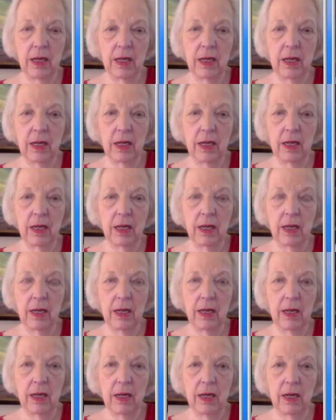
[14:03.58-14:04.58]

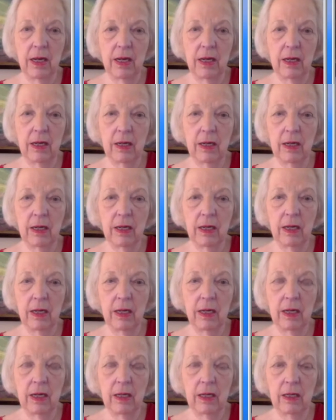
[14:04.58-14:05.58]

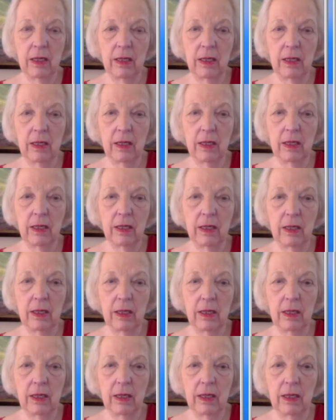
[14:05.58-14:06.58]

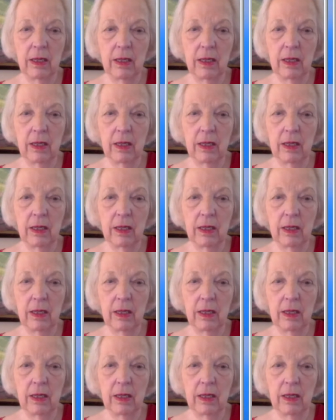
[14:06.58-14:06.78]
This person isn't speaking.